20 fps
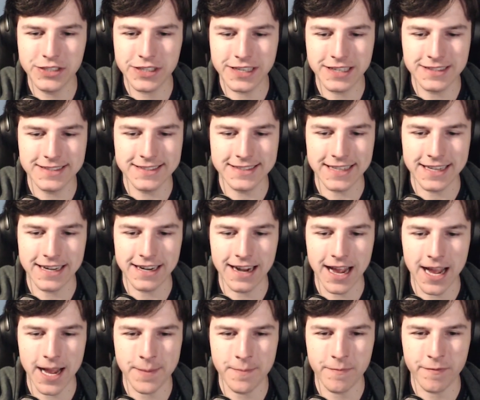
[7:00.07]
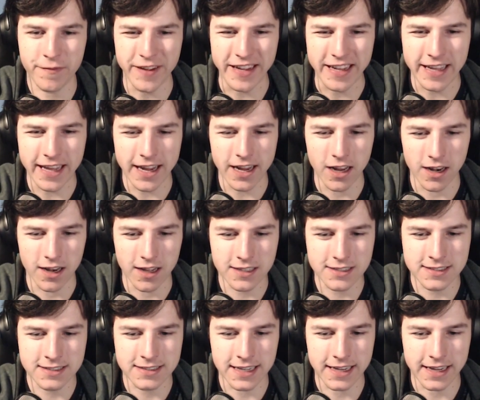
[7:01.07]
can see here, I'm thinking a
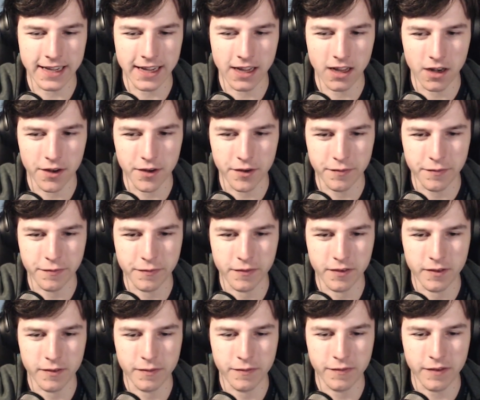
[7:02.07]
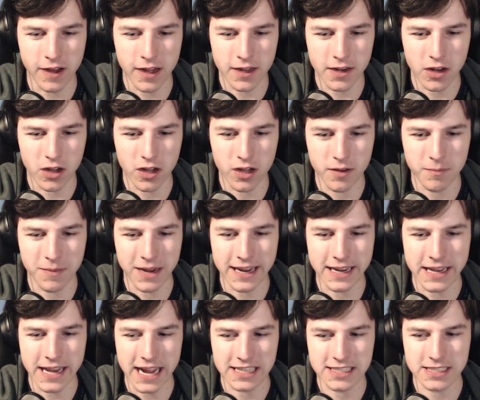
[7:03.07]
lot, taking a lot of thought on
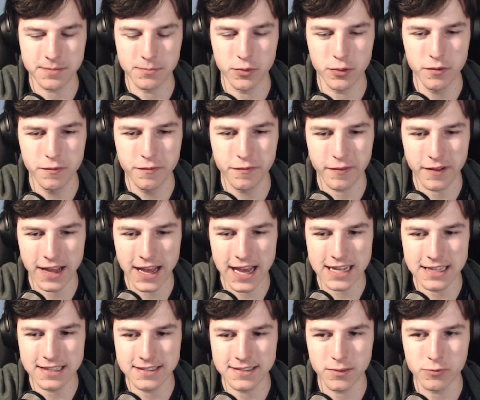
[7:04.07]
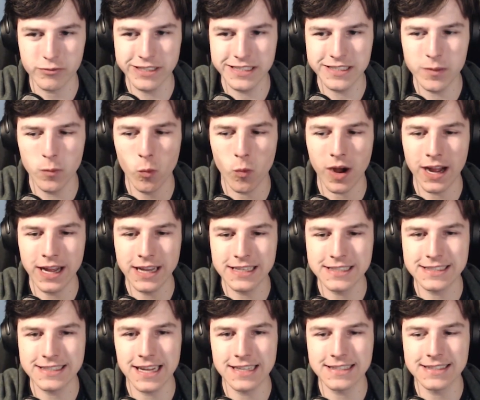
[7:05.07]
my next move. And the reason why
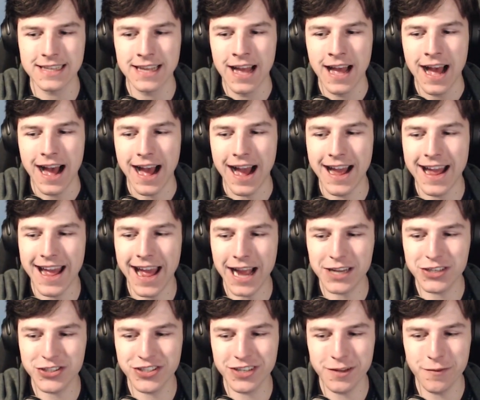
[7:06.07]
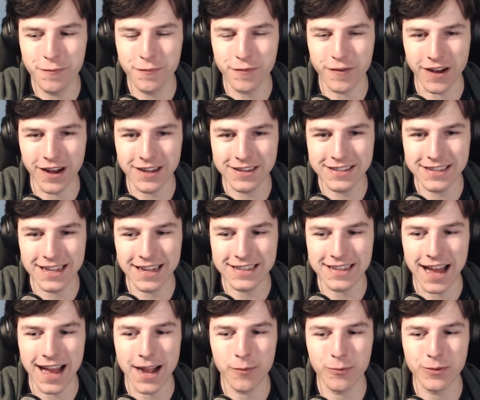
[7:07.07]
is that I actually thought that
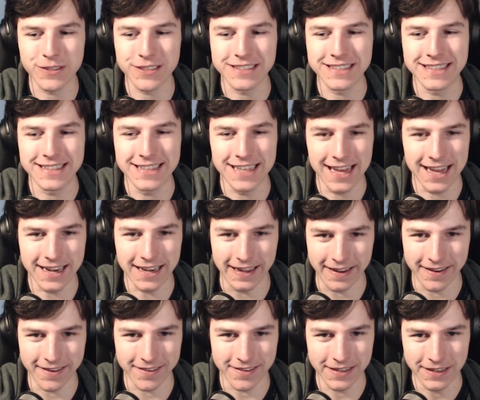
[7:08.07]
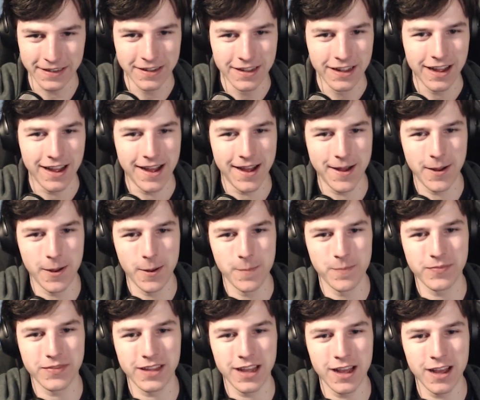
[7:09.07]
I was dead here.
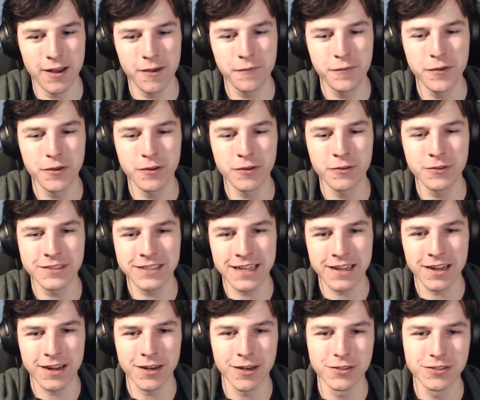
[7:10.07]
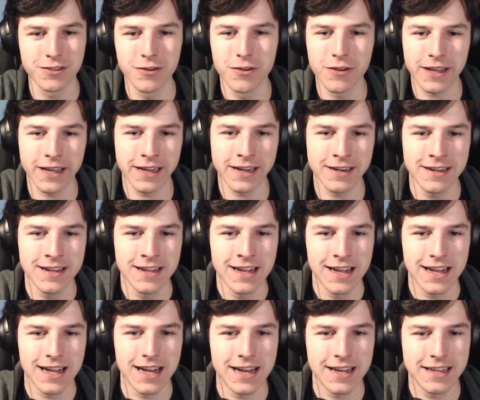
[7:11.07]
If you take a close look here,
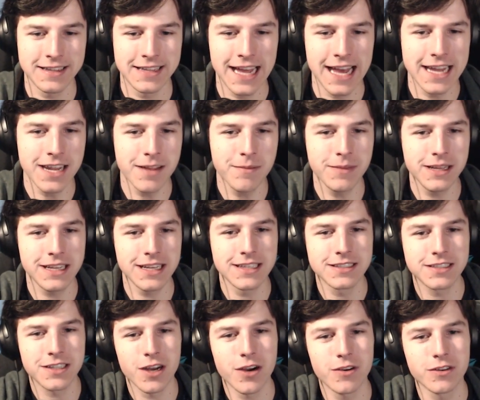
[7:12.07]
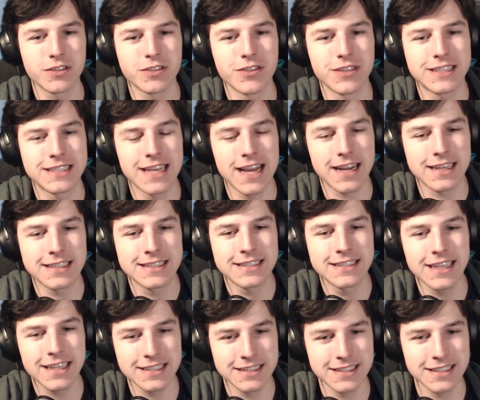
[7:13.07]
the enemy is going to attack
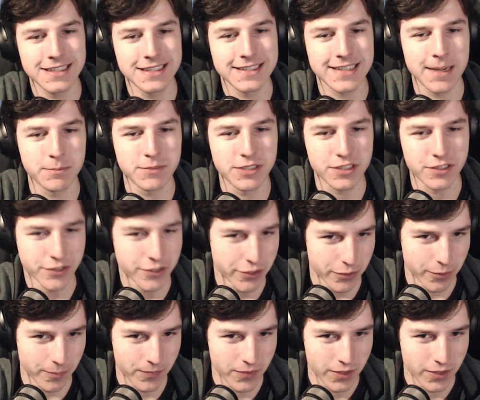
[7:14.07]
16 times 2,